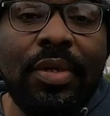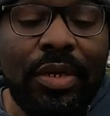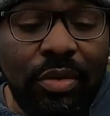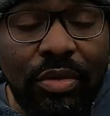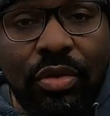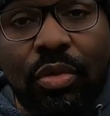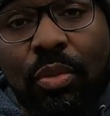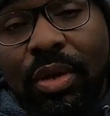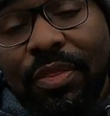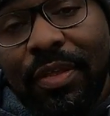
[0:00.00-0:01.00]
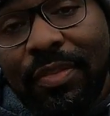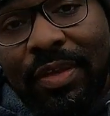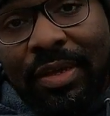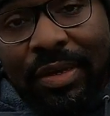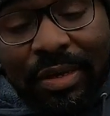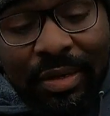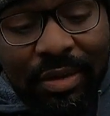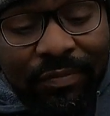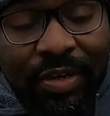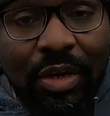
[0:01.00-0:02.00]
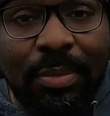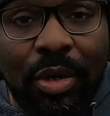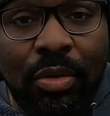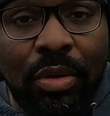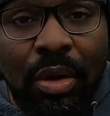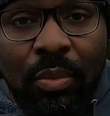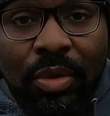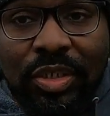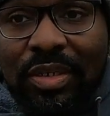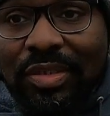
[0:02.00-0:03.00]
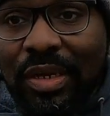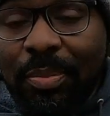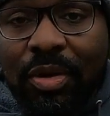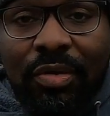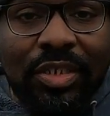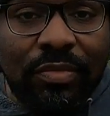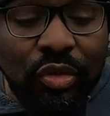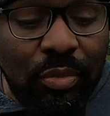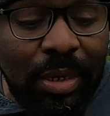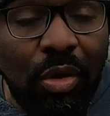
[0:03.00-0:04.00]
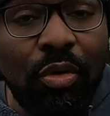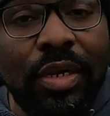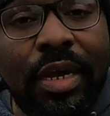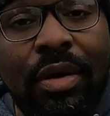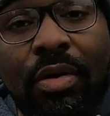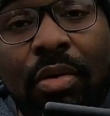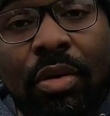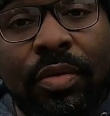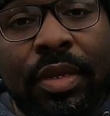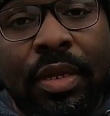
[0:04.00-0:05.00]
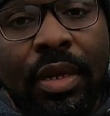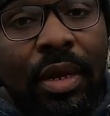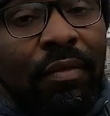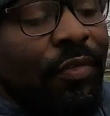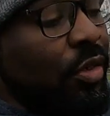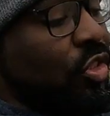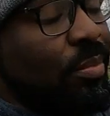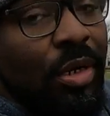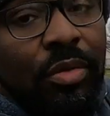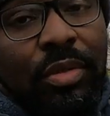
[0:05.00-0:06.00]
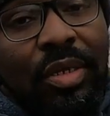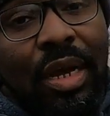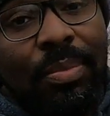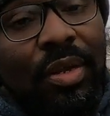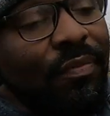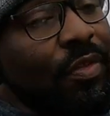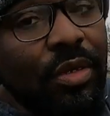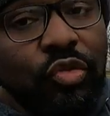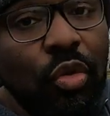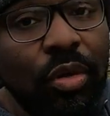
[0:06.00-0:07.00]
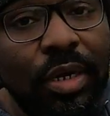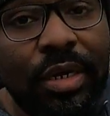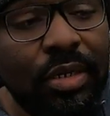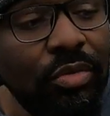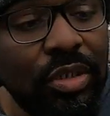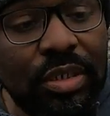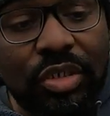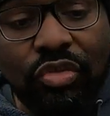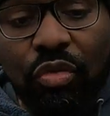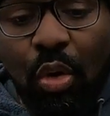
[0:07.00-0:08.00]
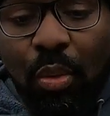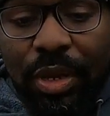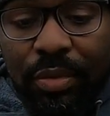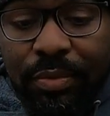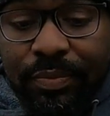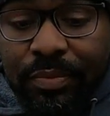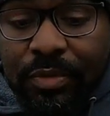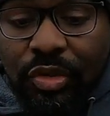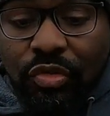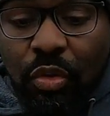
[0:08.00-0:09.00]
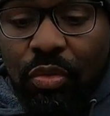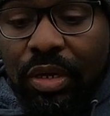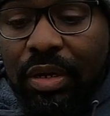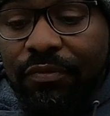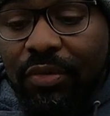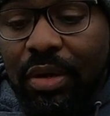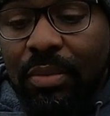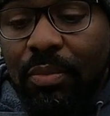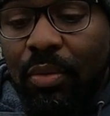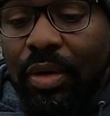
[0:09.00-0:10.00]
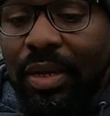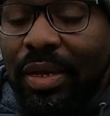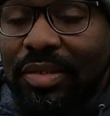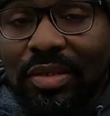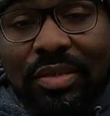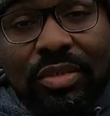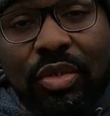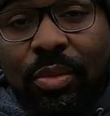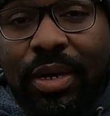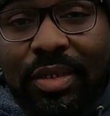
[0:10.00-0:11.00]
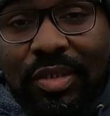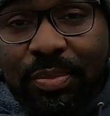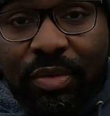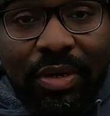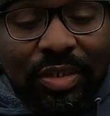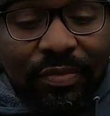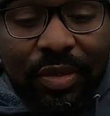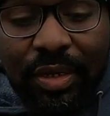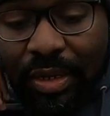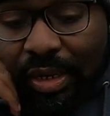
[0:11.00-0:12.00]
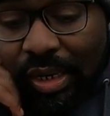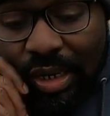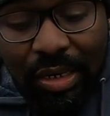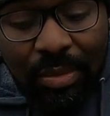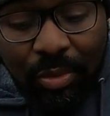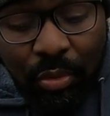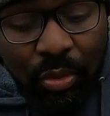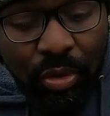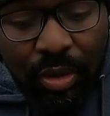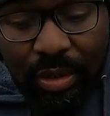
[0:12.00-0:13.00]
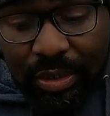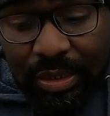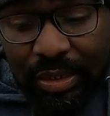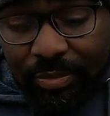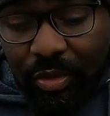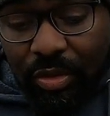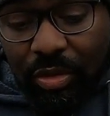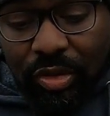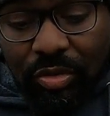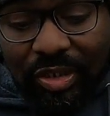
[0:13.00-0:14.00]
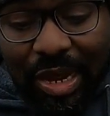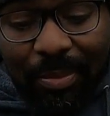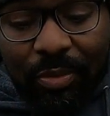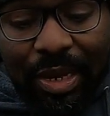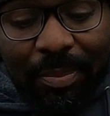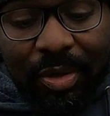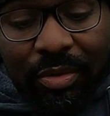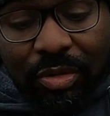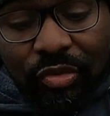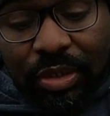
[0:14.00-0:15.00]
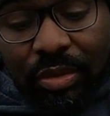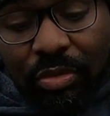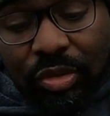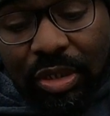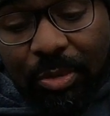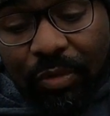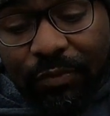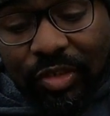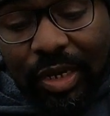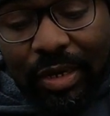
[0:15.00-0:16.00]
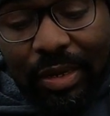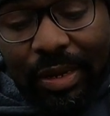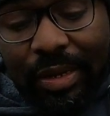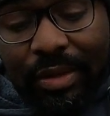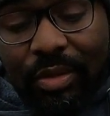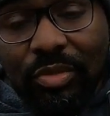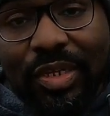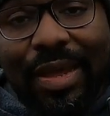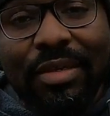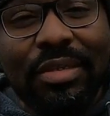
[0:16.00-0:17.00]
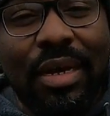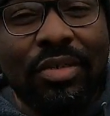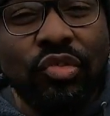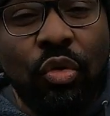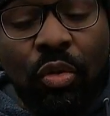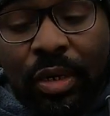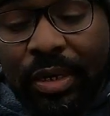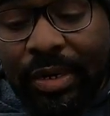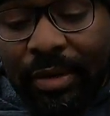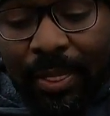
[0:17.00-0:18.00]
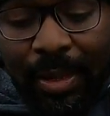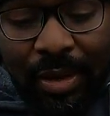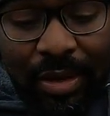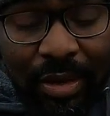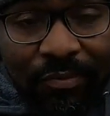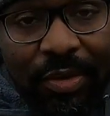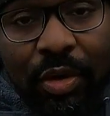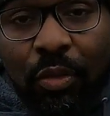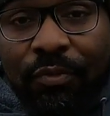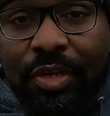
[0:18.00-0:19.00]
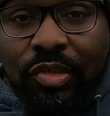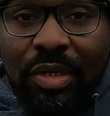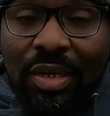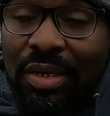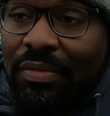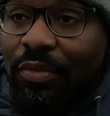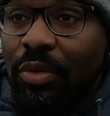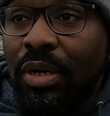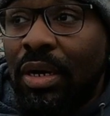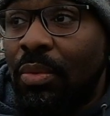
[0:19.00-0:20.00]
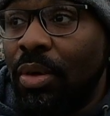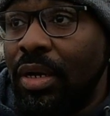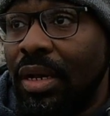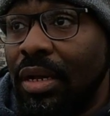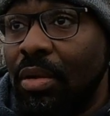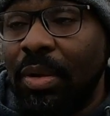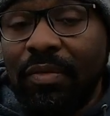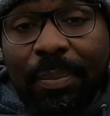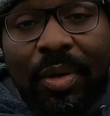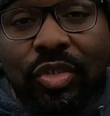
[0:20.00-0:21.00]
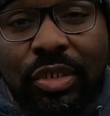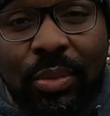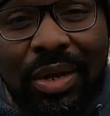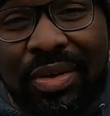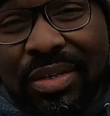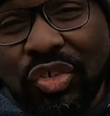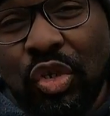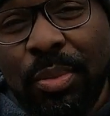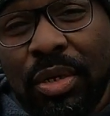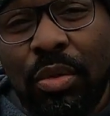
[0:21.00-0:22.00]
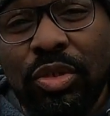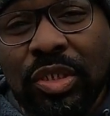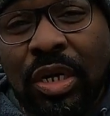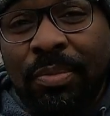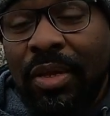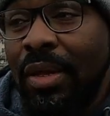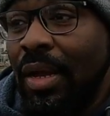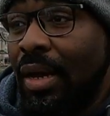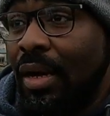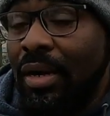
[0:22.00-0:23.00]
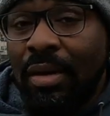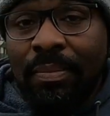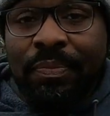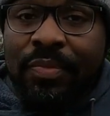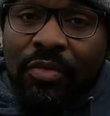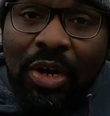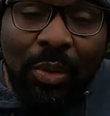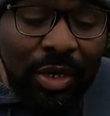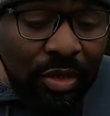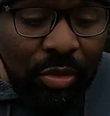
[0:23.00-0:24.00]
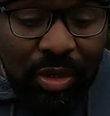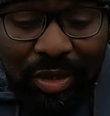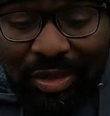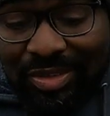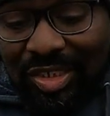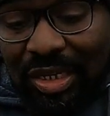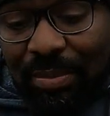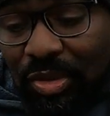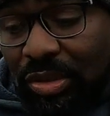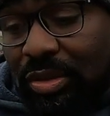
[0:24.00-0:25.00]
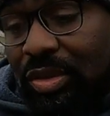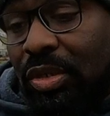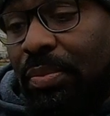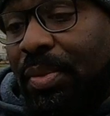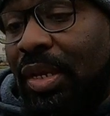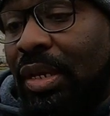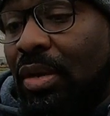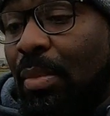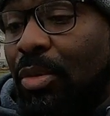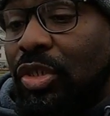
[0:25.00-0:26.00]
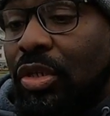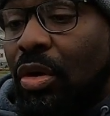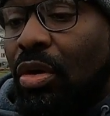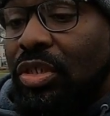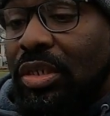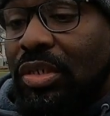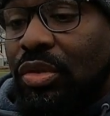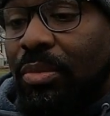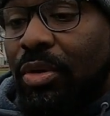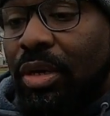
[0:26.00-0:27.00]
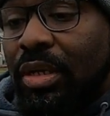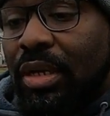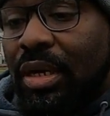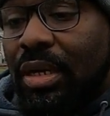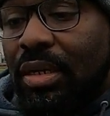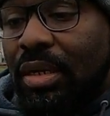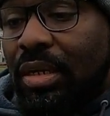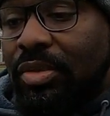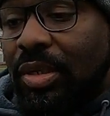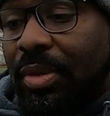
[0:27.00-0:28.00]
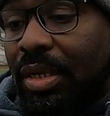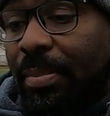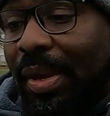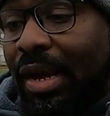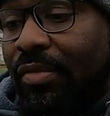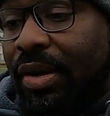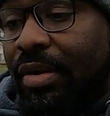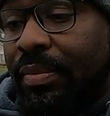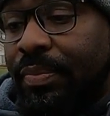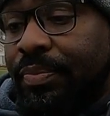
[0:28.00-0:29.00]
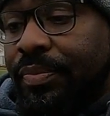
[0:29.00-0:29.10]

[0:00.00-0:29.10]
that you can do with the video mode, which is a progressive zoom by holding down on the function button on the top left of the controller and then using the scroll wheel to scroll in from 1x to 2x progressively. Or you can also tap on that button on the screen and hold your thumb on it for a second and then use that to kind of scroll in and out. Very cool feature. Again, if you want to get a little bit of a punch in without getting super close to something, great way to do it. And it seems to be almost lossless. So I'm going to get something in the background.